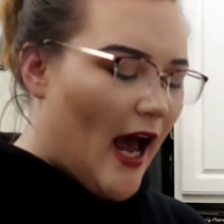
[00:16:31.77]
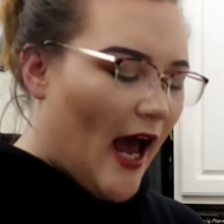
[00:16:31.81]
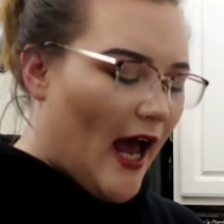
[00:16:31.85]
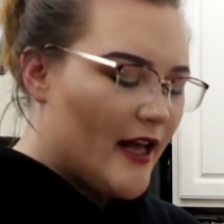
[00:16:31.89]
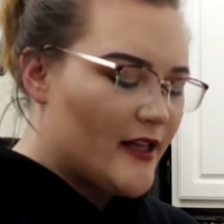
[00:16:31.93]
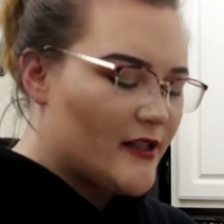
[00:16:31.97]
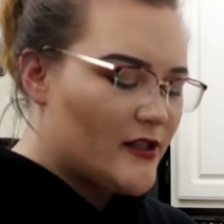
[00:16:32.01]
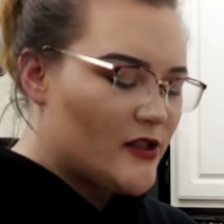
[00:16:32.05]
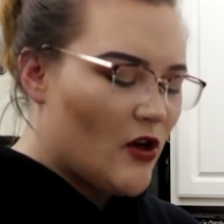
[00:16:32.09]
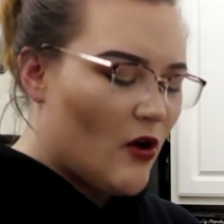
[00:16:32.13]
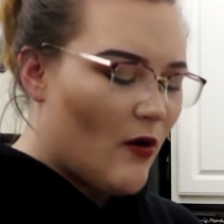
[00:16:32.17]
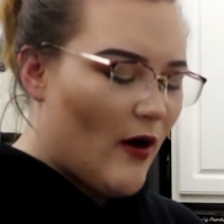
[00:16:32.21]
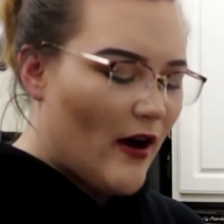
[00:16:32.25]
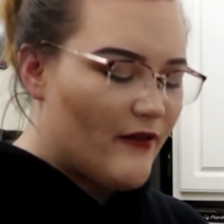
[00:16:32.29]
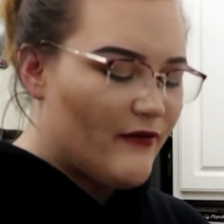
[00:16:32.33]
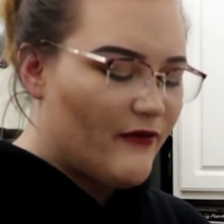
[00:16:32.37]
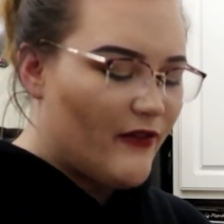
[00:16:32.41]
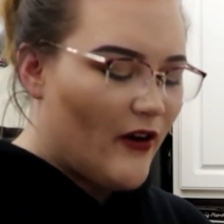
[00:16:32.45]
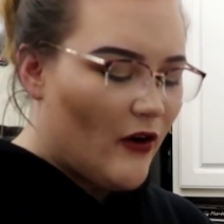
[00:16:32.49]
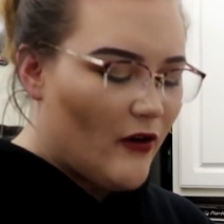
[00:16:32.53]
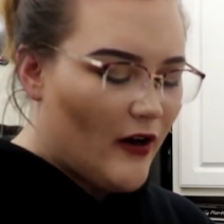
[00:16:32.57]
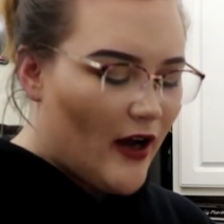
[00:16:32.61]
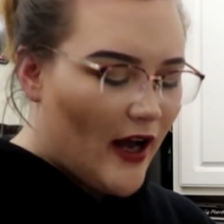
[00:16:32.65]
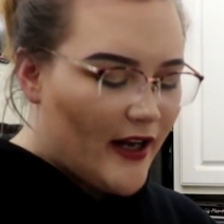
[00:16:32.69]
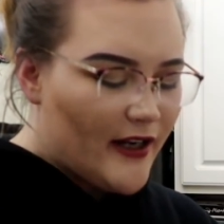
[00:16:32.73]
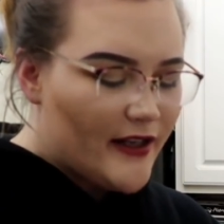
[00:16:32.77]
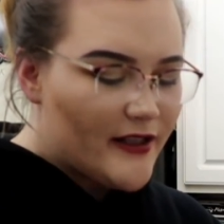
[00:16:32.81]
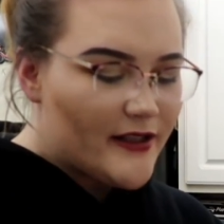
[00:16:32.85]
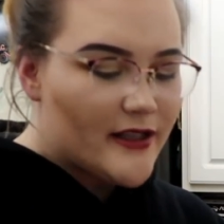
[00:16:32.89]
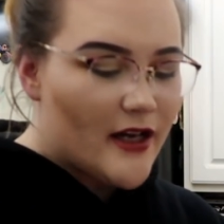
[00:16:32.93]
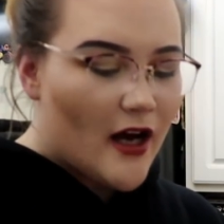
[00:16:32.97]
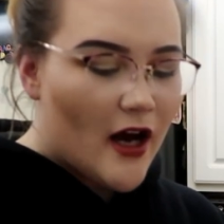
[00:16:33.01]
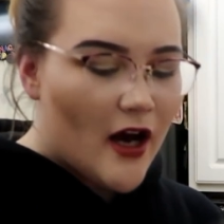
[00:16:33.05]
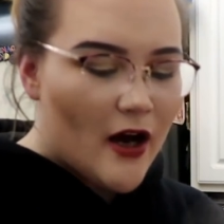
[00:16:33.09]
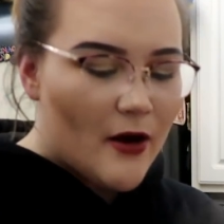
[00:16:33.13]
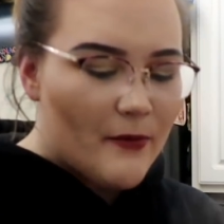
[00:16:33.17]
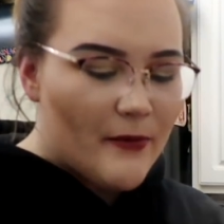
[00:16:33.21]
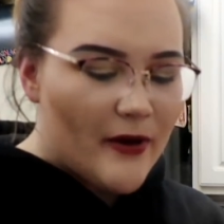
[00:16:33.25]
And so I felt kind of
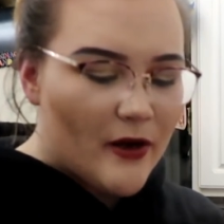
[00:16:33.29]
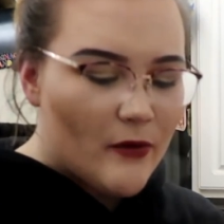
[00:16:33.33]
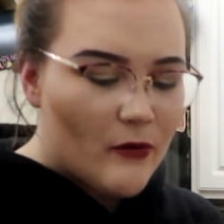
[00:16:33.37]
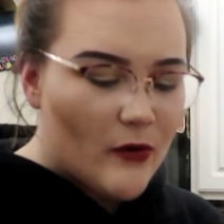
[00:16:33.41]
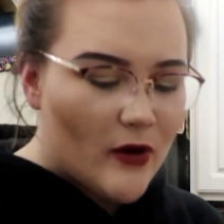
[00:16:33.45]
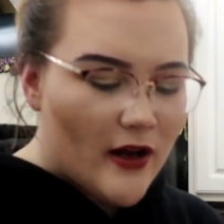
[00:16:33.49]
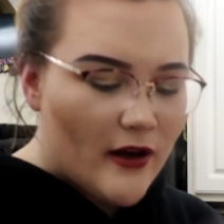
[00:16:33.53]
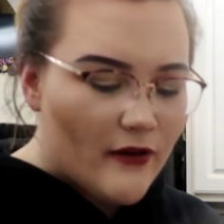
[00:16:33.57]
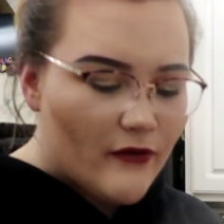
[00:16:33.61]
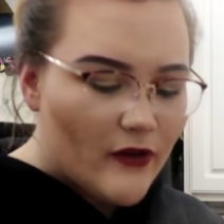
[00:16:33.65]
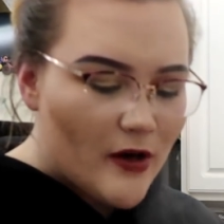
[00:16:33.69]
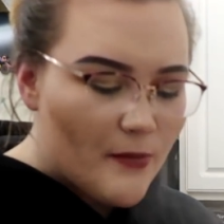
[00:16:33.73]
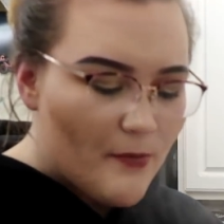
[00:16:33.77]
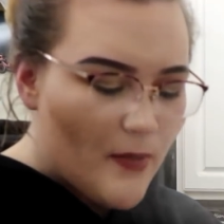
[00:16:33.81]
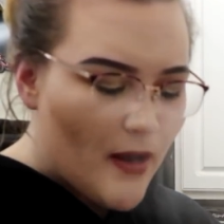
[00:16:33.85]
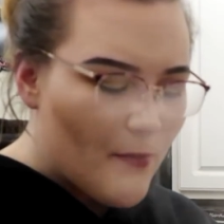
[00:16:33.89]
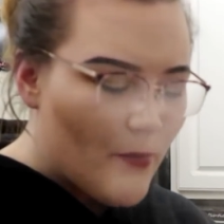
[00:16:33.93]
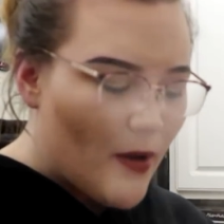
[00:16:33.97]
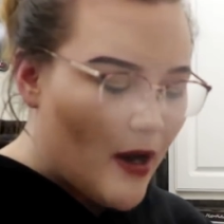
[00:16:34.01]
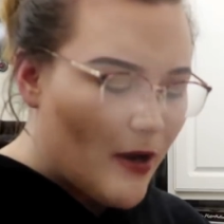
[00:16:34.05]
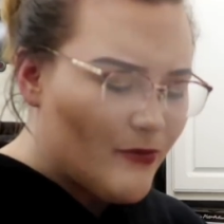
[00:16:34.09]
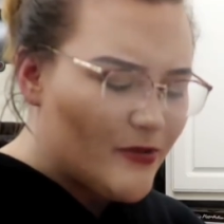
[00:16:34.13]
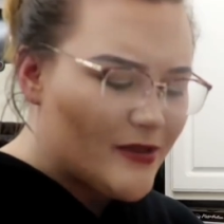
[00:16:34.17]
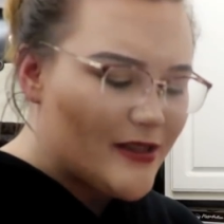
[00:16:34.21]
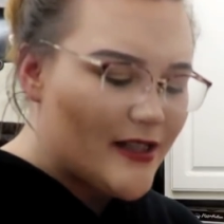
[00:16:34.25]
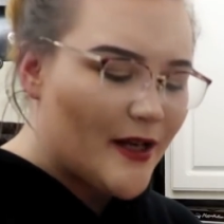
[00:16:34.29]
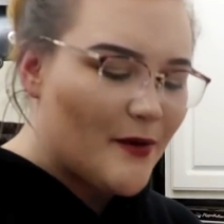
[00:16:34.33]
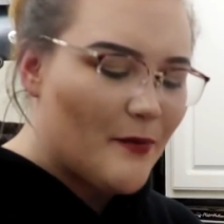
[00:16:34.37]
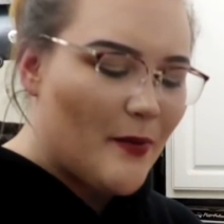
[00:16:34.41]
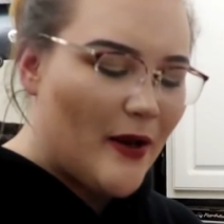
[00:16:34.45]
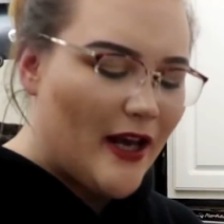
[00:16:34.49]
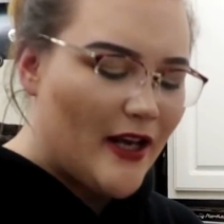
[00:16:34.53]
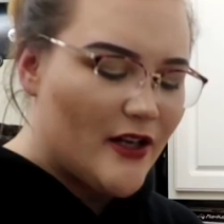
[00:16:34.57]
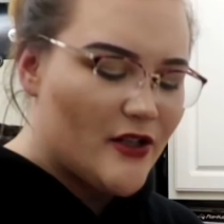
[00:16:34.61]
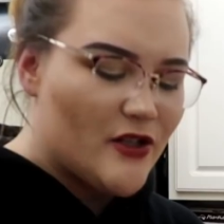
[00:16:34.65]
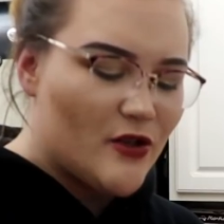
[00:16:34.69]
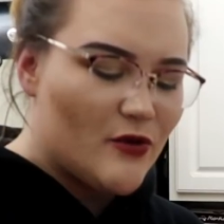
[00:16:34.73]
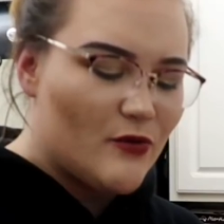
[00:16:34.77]
dumb and whatever. And my mom was like,
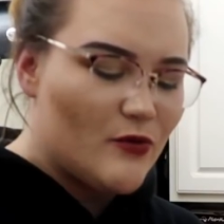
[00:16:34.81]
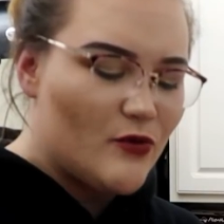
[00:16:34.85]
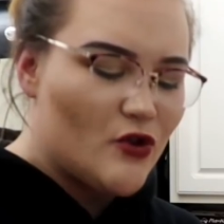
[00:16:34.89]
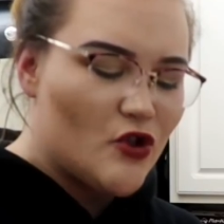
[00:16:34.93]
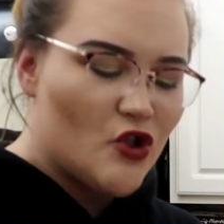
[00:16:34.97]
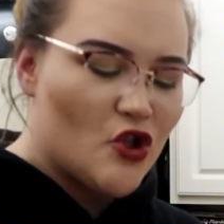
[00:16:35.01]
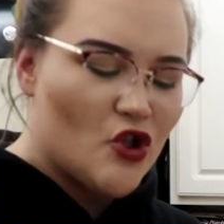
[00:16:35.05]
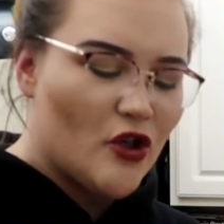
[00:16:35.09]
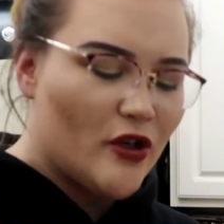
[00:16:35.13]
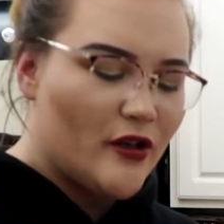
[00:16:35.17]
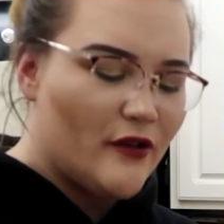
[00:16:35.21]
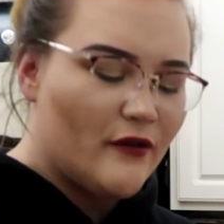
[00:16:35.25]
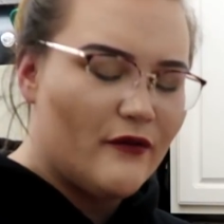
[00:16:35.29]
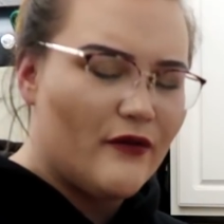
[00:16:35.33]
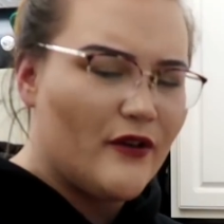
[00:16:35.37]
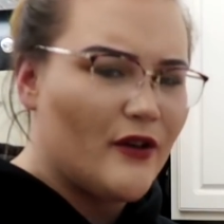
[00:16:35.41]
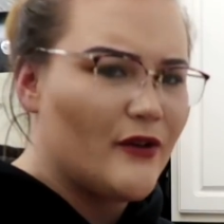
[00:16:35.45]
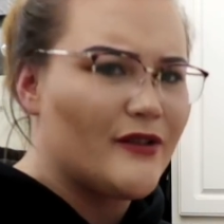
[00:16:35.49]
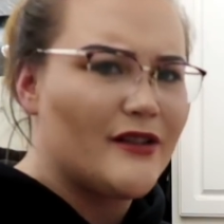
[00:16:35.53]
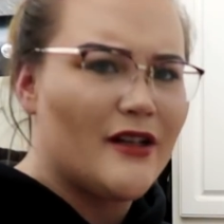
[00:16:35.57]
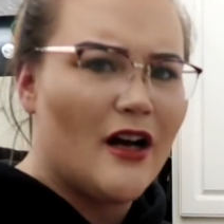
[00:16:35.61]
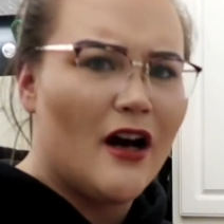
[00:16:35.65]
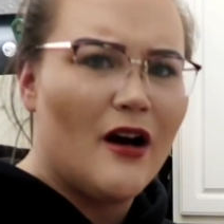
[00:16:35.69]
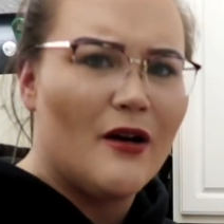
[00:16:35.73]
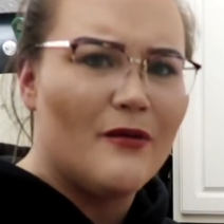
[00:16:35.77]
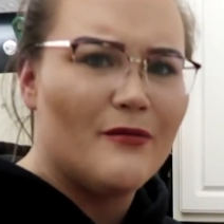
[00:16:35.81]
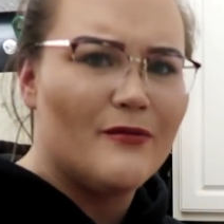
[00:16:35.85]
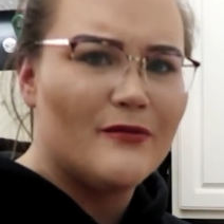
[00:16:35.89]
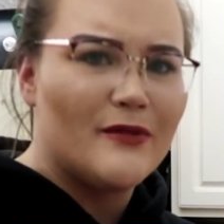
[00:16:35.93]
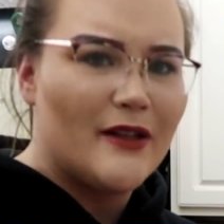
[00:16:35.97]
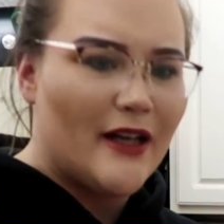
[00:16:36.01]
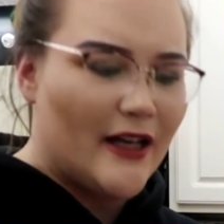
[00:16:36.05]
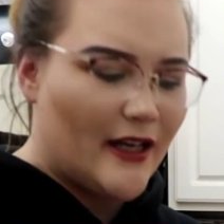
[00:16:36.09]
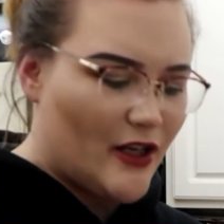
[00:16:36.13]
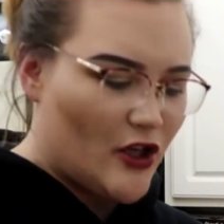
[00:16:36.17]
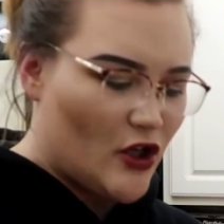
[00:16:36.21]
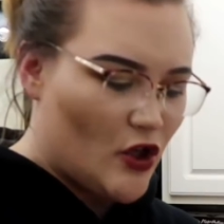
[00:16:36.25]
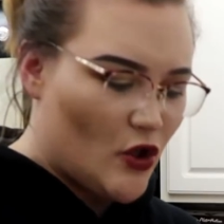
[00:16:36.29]
Paige, you shouldn't feel dumb.
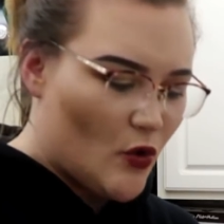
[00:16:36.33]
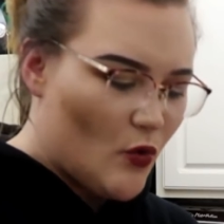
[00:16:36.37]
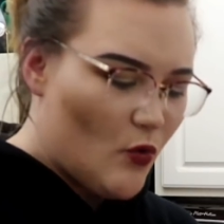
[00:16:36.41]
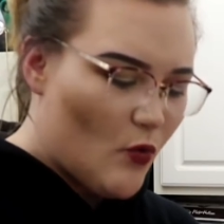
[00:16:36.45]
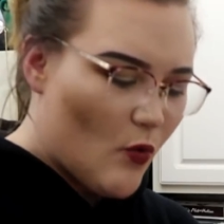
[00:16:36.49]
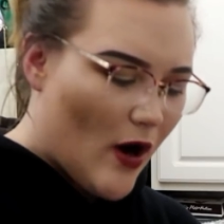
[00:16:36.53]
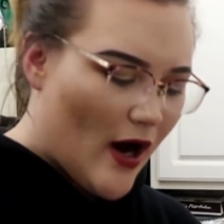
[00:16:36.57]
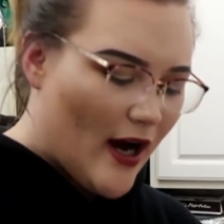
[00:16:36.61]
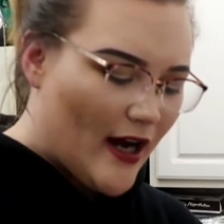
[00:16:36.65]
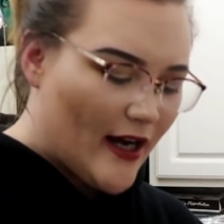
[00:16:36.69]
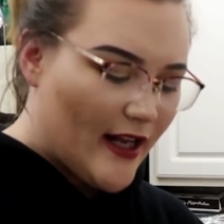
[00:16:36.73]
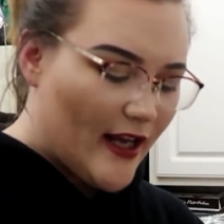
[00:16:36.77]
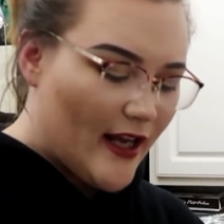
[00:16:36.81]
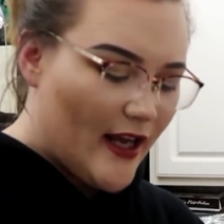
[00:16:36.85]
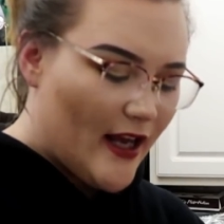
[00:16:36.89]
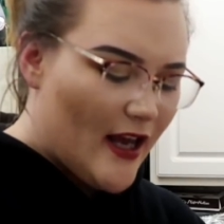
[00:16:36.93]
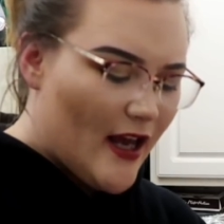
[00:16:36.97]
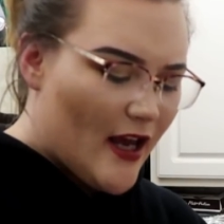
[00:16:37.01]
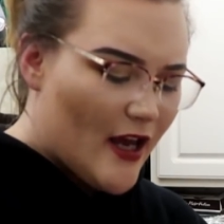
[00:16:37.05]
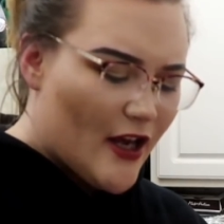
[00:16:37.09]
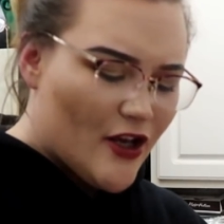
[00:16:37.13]
Like you want it.